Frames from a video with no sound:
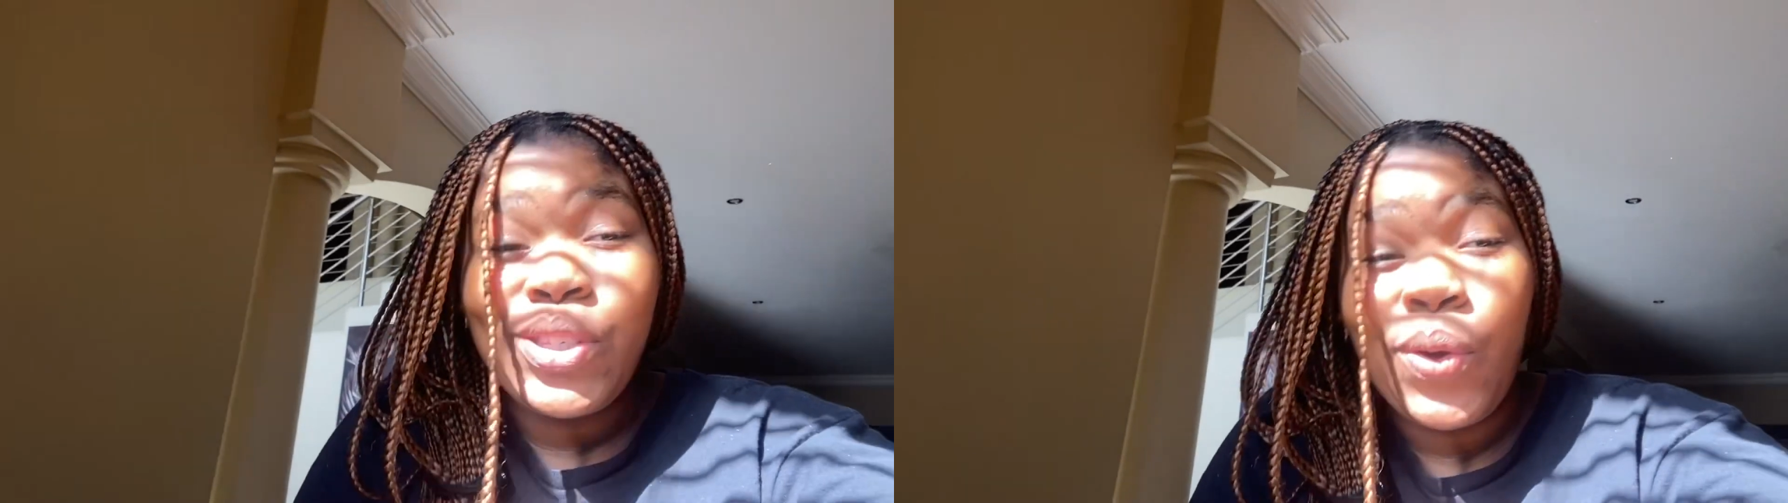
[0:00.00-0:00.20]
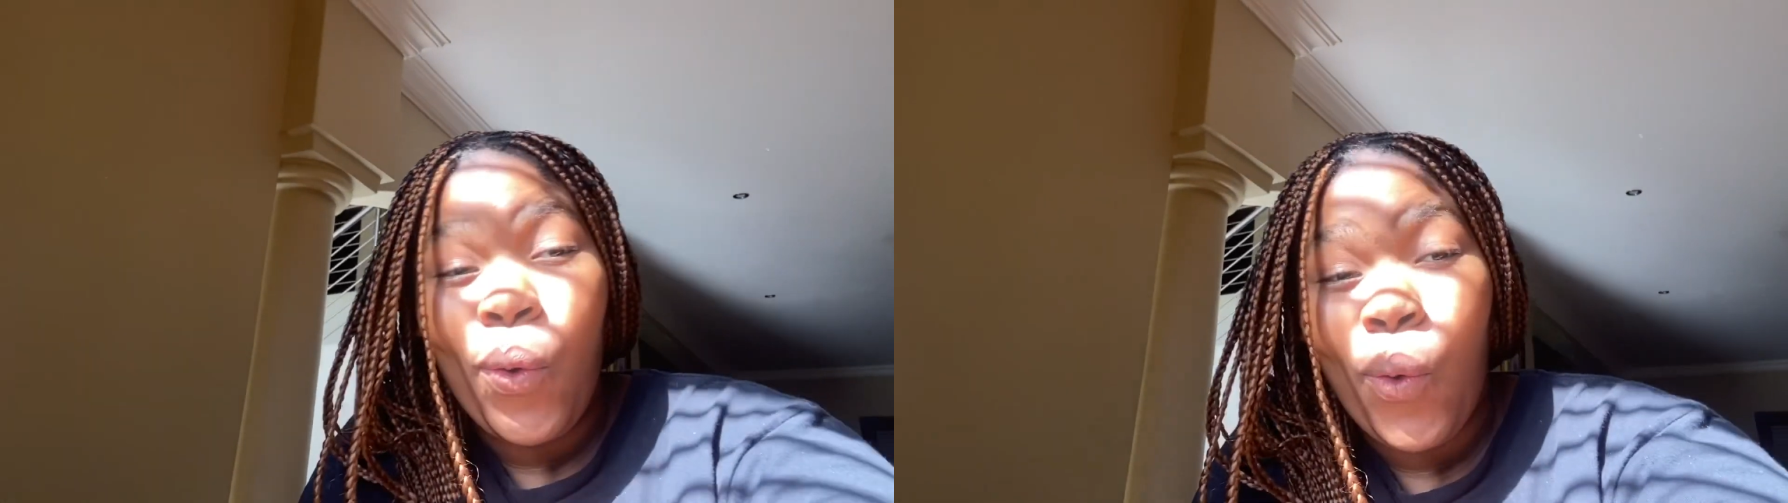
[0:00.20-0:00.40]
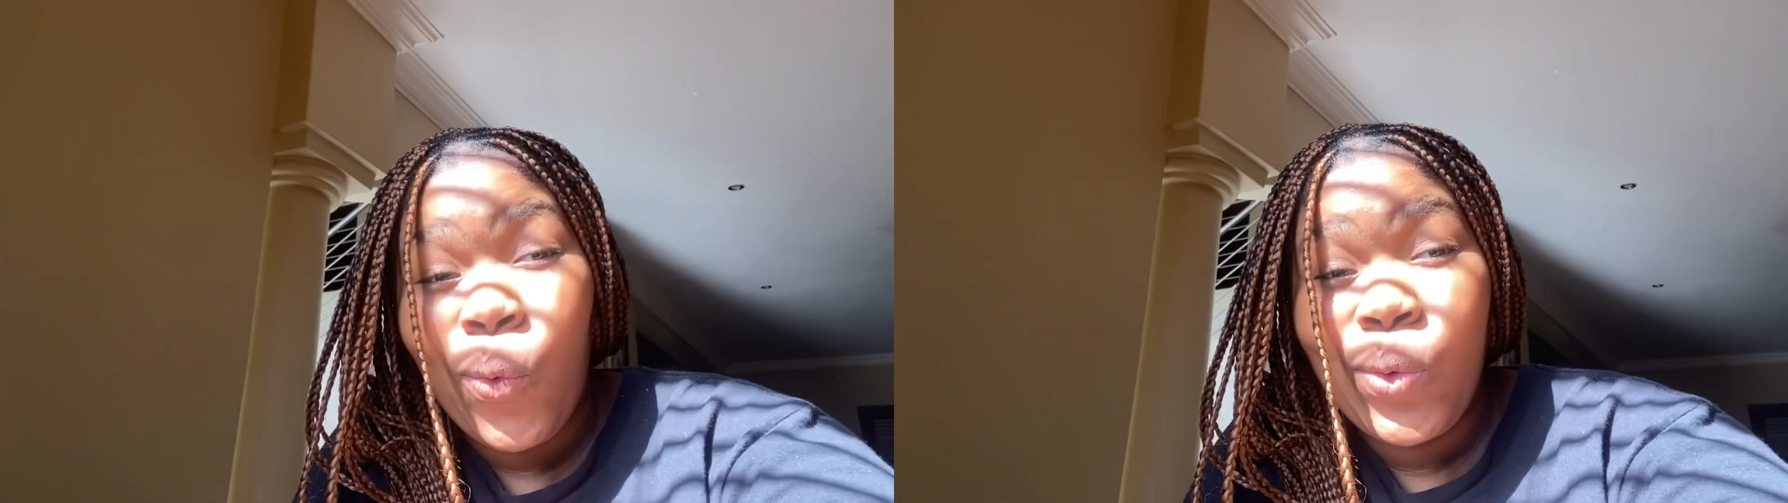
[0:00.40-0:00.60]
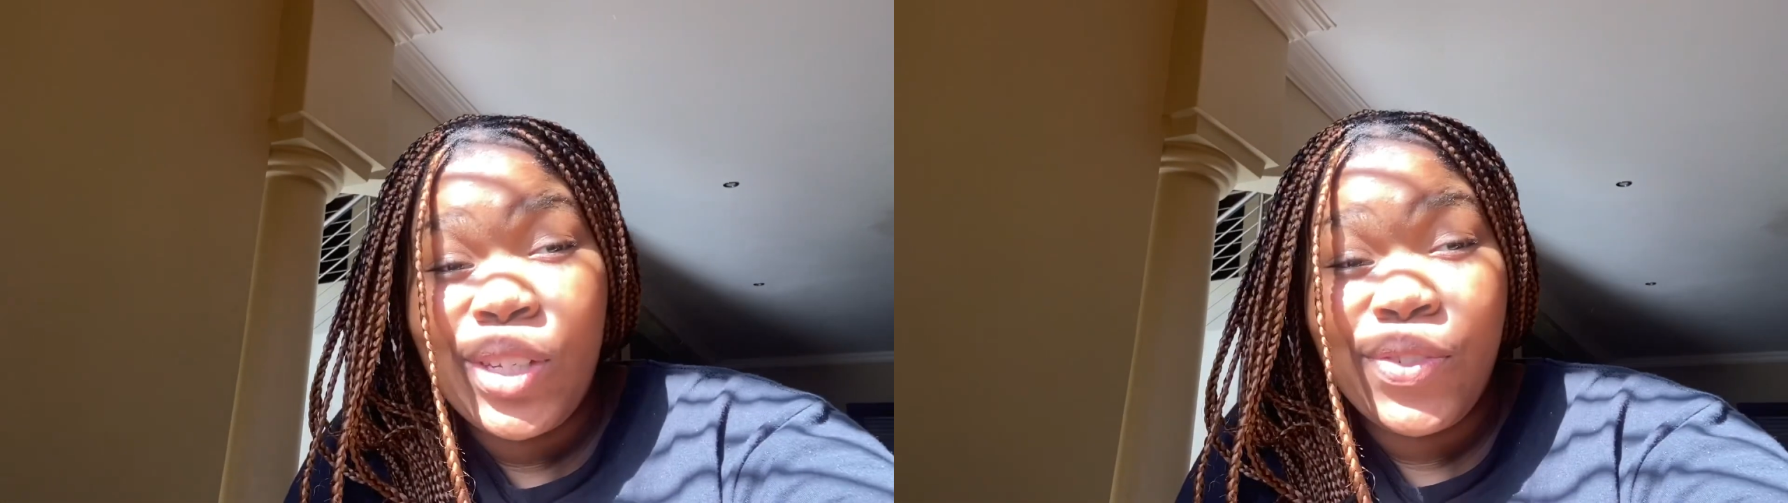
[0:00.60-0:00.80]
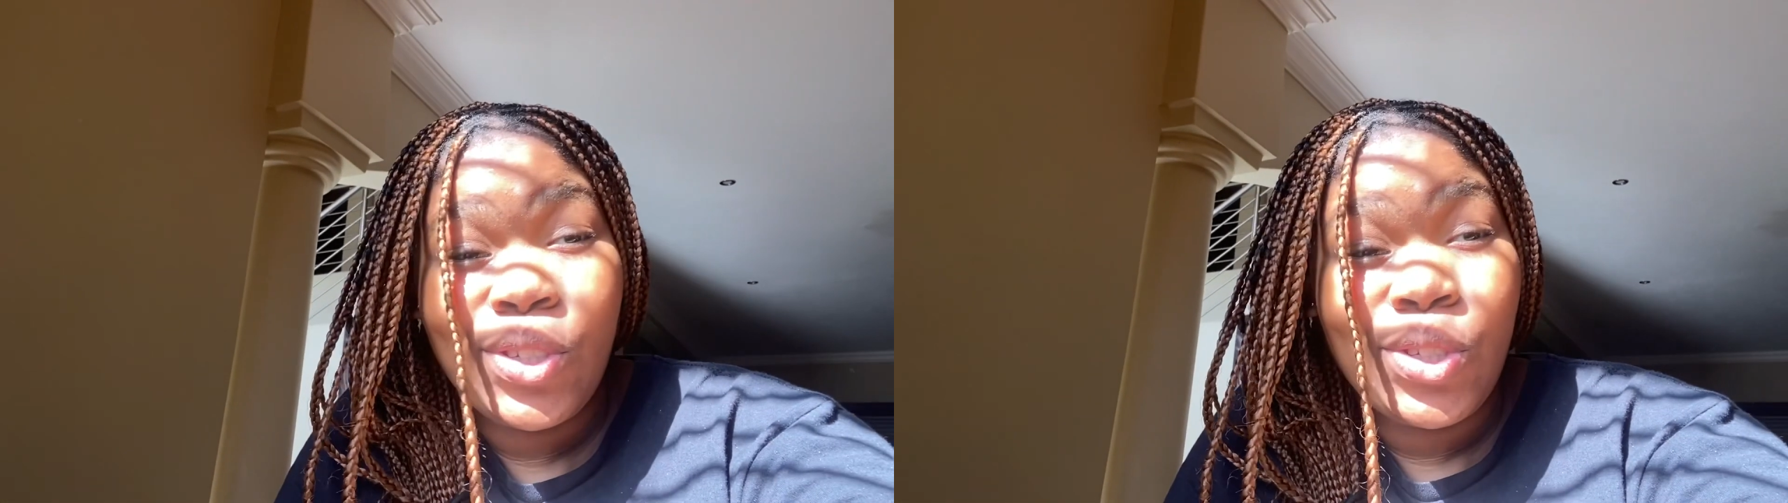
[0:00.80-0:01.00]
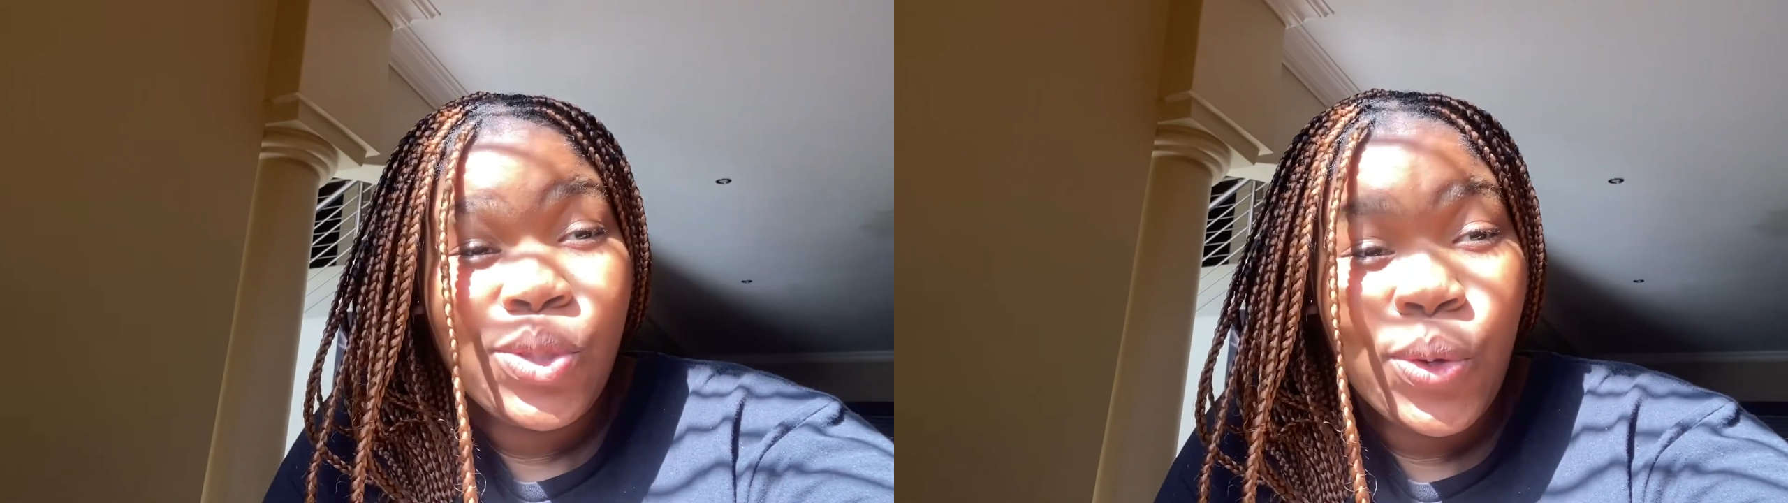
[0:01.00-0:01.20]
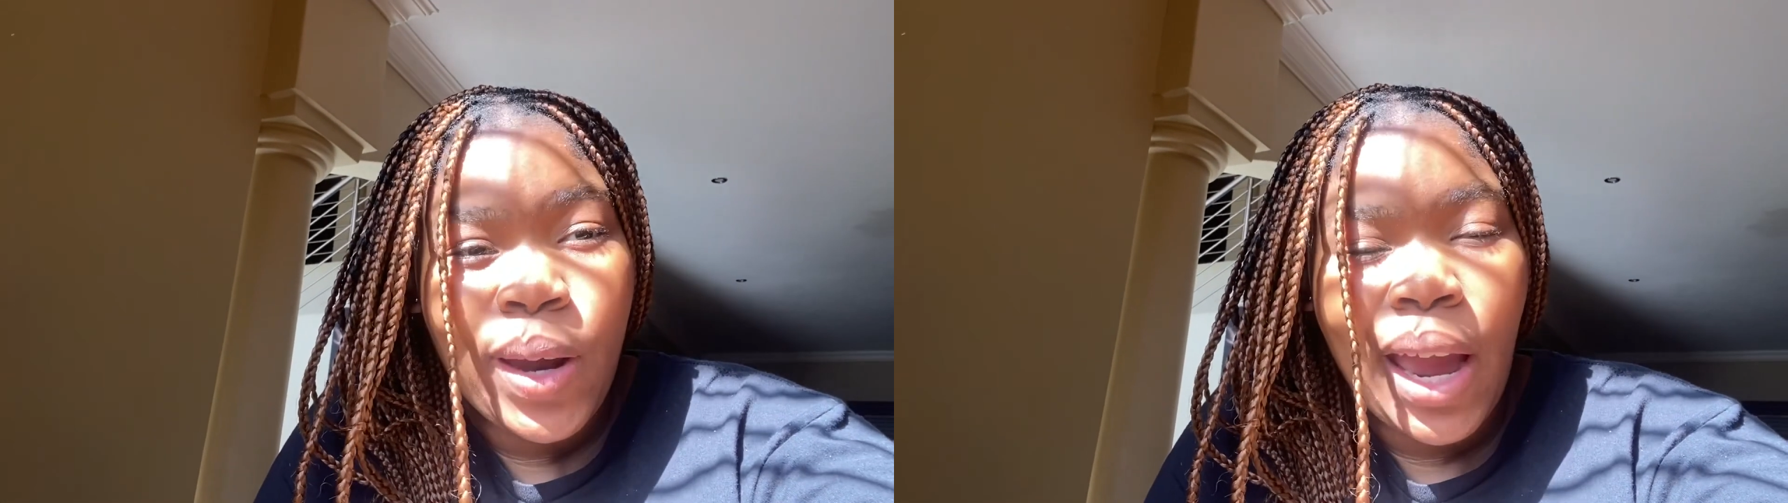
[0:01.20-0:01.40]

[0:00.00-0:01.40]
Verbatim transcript: a whole different story.